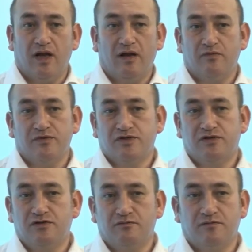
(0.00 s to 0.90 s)
It
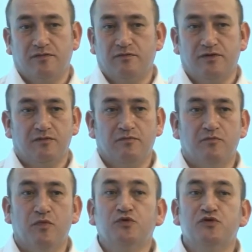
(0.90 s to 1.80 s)
was
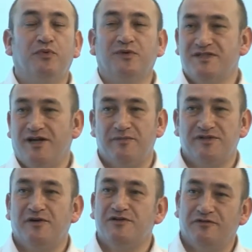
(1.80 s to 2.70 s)
multiple
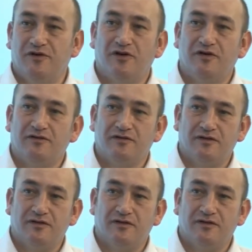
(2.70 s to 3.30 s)
times out of our